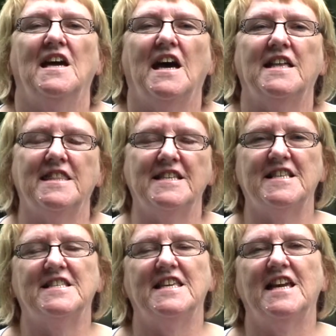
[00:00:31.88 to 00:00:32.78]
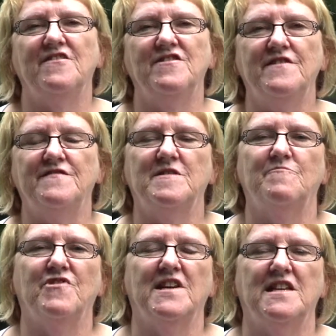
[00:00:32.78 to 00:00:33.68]
And this is the area of the
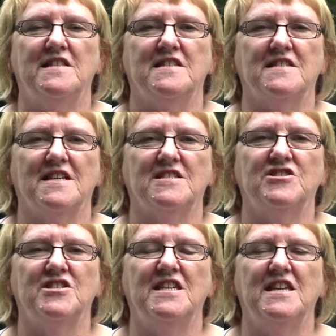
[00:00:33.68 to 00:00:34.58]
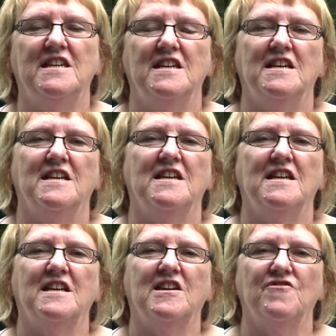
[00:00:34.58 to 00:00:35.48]
brain that actually
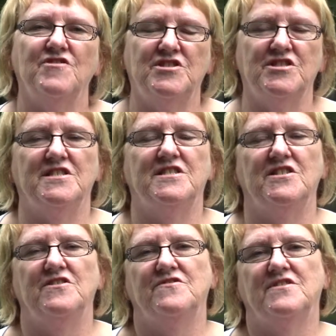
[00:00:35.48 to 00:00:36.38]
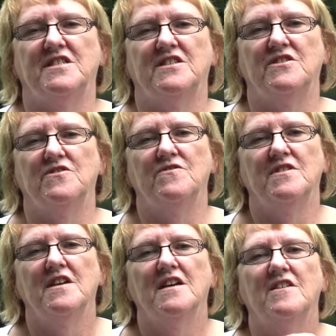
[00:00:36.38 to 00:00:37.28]
encourages you to
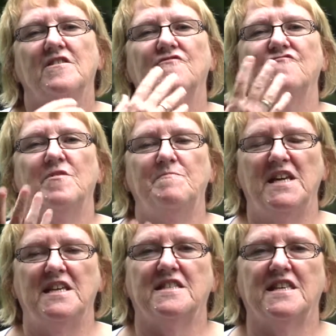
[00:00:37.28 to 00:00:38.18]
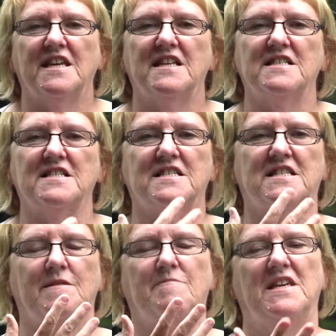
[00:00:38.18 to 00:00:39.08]
repeat things,
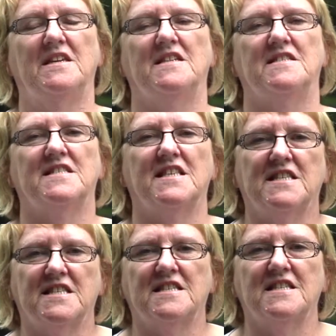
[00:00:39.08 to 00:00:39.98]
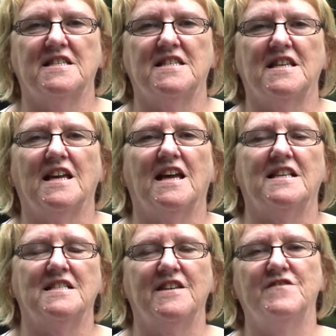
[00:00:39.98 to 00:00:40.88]
to be consistent,
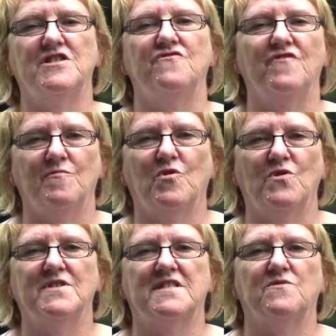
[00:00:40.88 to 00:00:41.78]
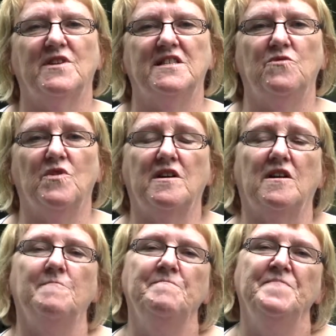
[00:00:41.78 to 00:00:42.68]
and gives you rewards when you are.